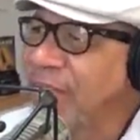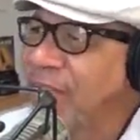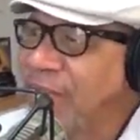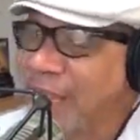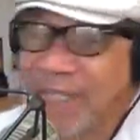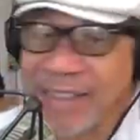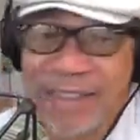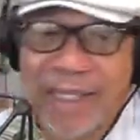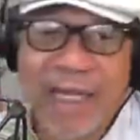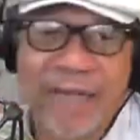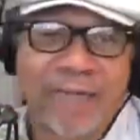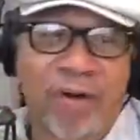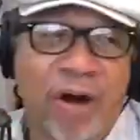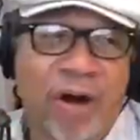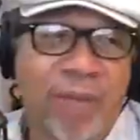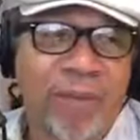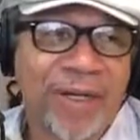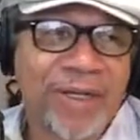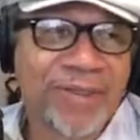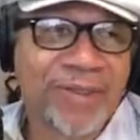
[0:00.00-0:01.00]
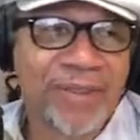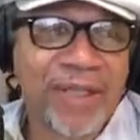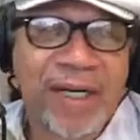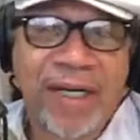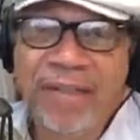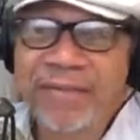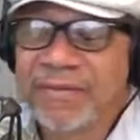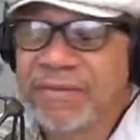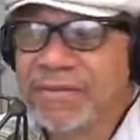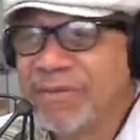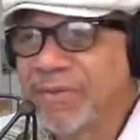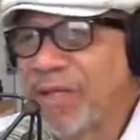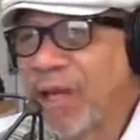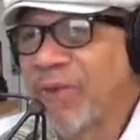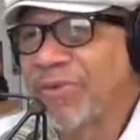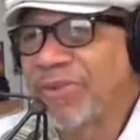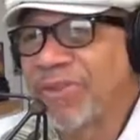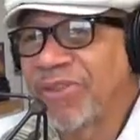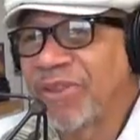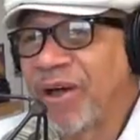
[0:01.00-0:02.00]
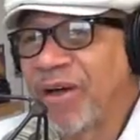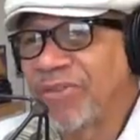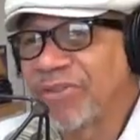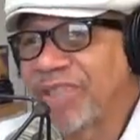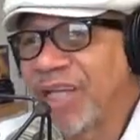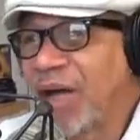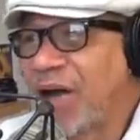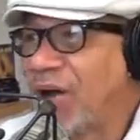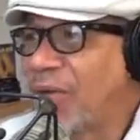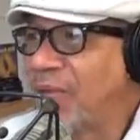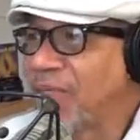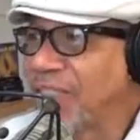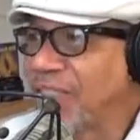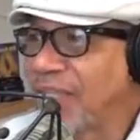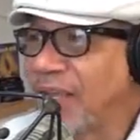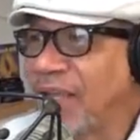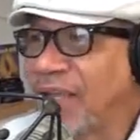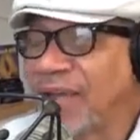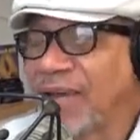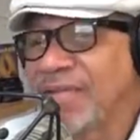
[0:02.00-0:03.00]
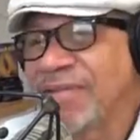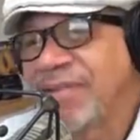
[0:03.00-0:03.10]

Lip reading: as I've always done, thought the thoughts I always have.